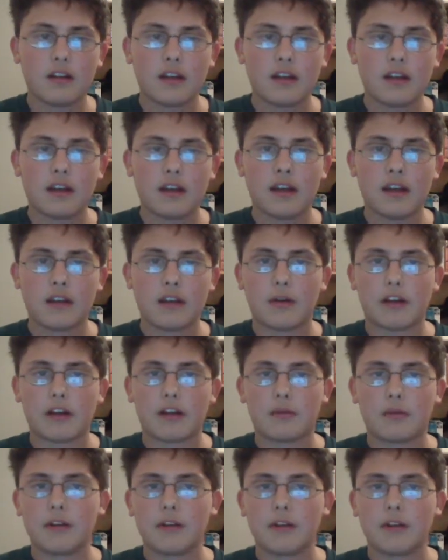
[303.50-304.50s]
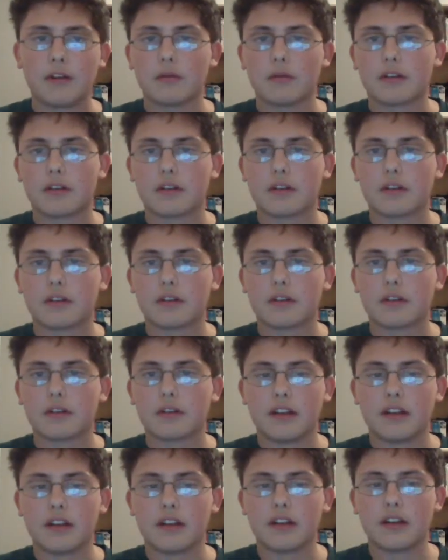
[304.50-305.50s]
and my computer was like
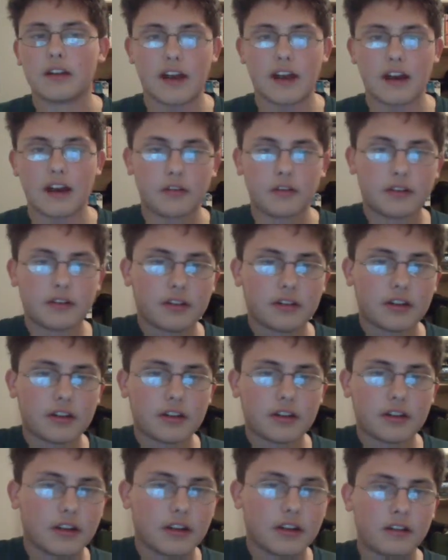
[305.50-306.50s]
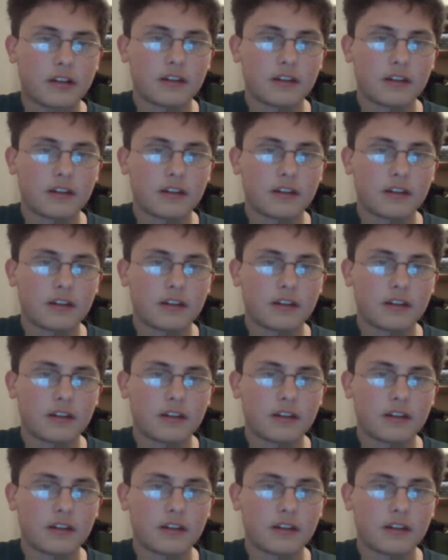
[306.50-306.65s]
glitching out. Sorry guys.